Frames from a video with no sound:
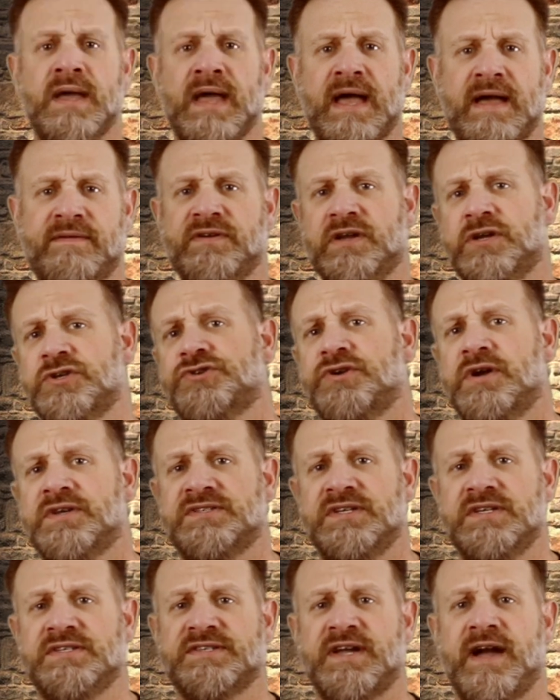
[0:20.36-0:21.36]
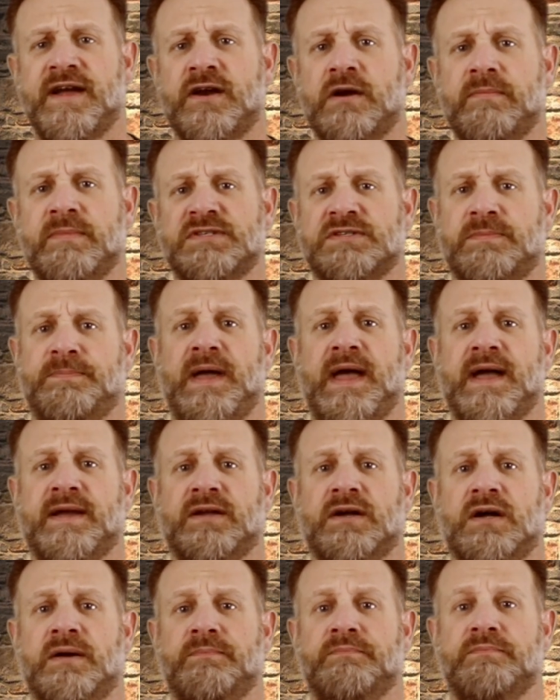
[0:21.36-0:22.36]
Having a trusty sidearm as a
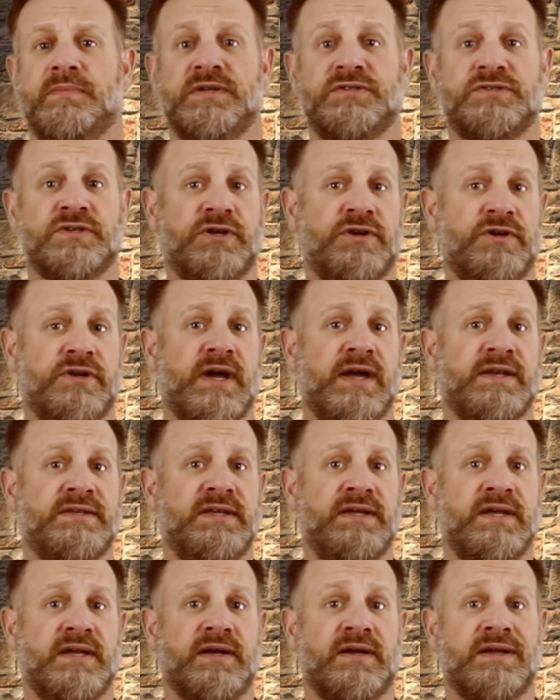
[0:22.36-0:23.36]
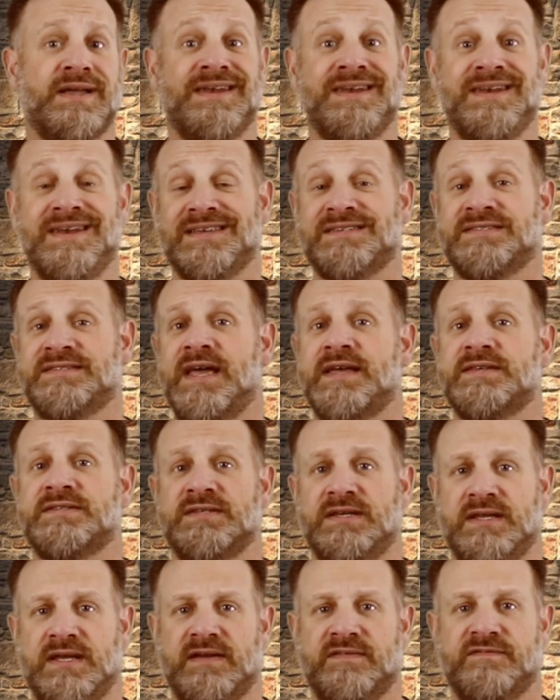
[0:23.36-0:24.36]
backup is a good idea and a
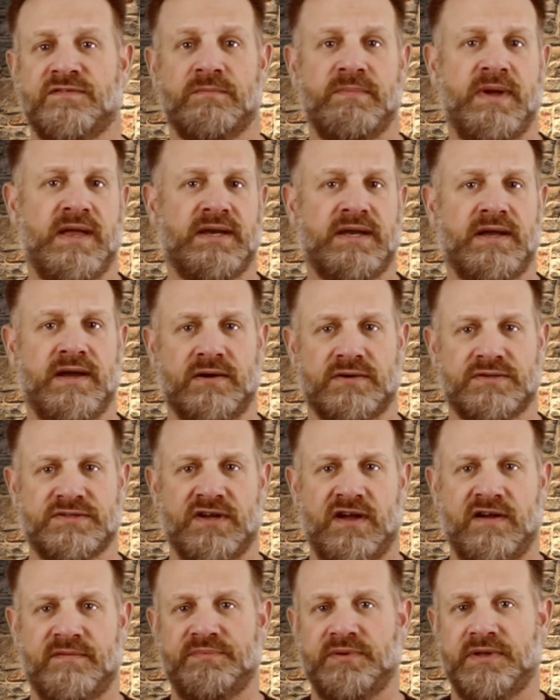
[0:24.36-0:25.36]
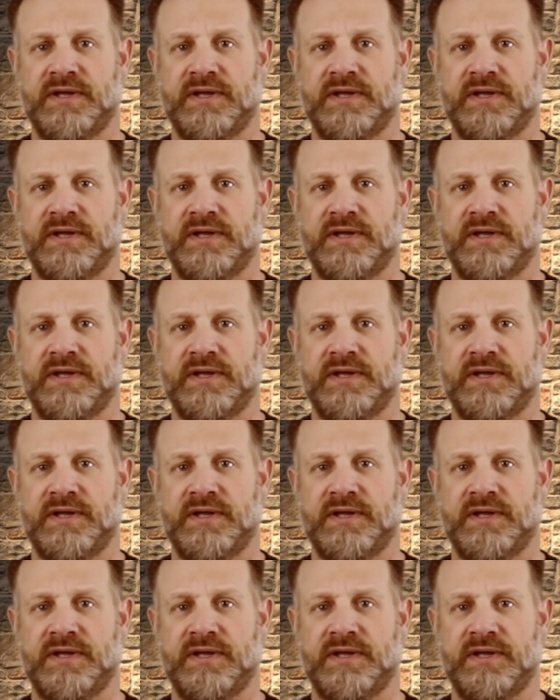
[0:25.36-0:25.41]
necessity for many Airsoft